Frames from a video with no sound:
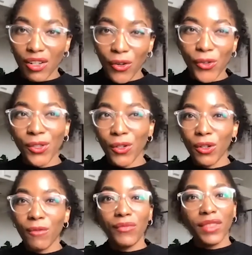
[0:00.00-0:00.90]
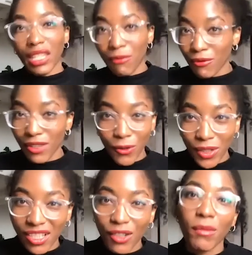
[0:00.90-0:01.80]
also they were
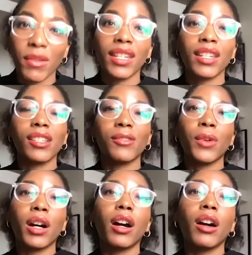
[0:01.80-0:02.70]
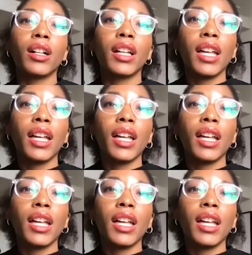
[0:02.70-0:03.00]
discriminated as well.